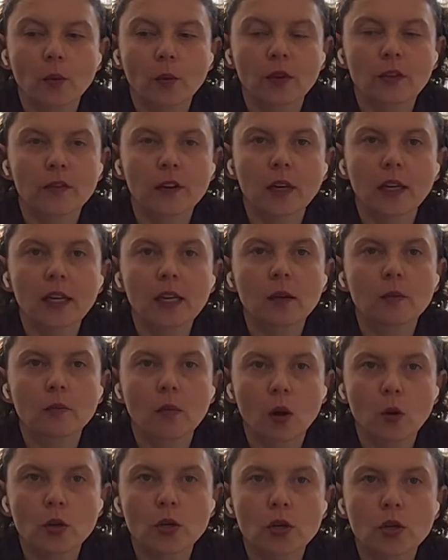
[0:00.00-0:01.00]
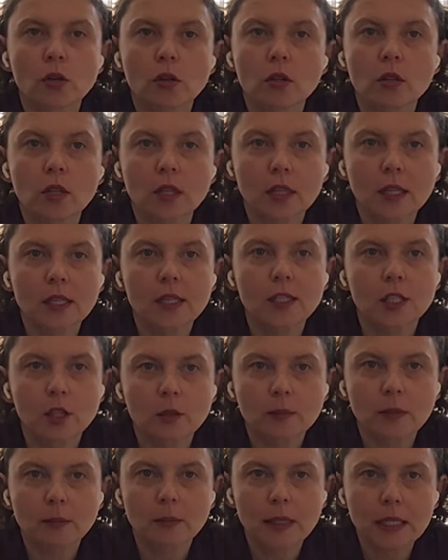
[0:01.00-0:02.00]
We're very emotional as
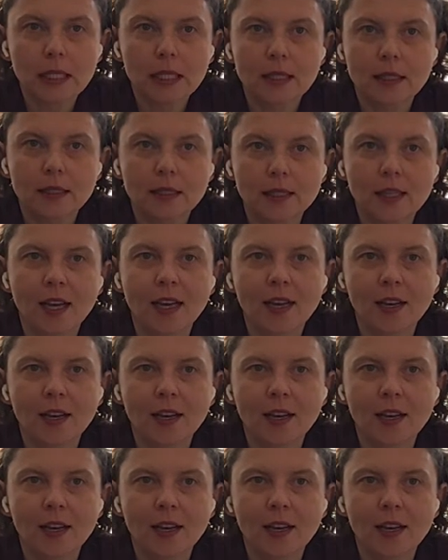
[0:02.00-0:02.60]
human beings.